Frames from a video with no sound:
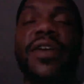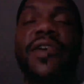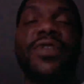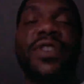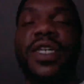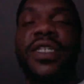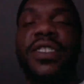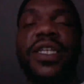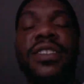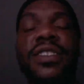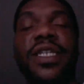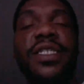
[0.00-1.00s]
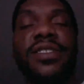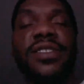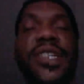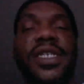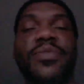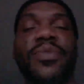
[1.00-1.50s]
for that.
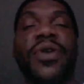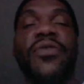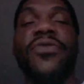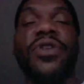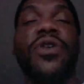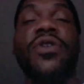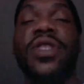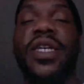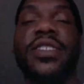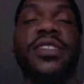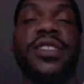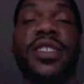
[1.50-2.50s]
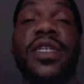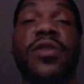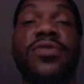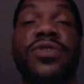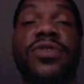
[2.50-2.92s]
They buffered all that shit out.